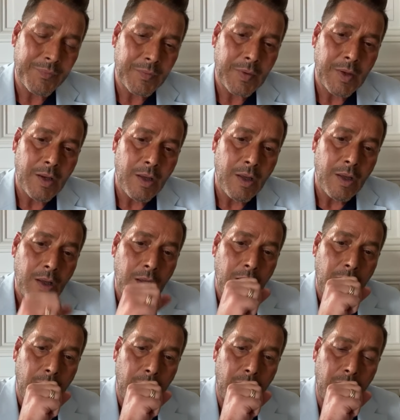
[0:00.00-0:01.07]

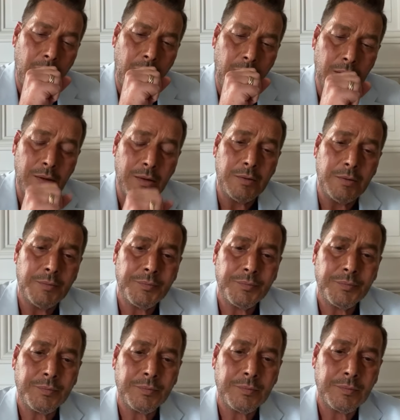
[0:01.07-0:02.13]

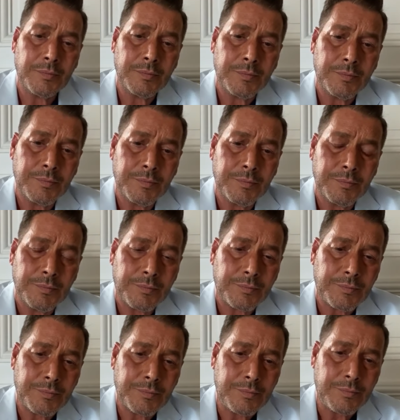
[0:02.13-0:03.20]

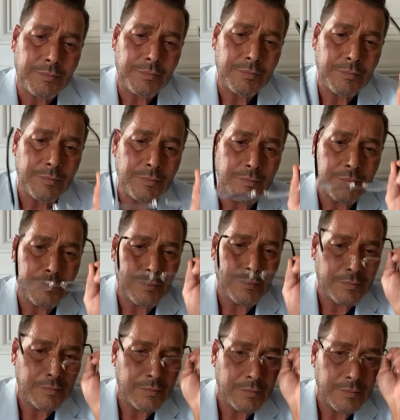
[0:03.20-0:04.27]

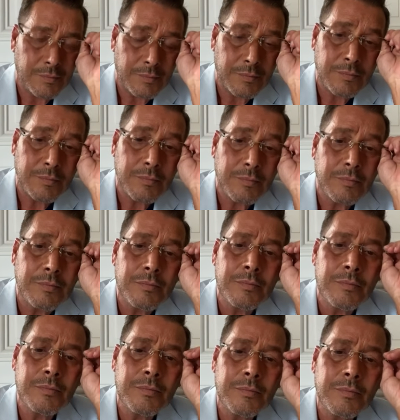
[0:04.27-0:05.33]
[no speech]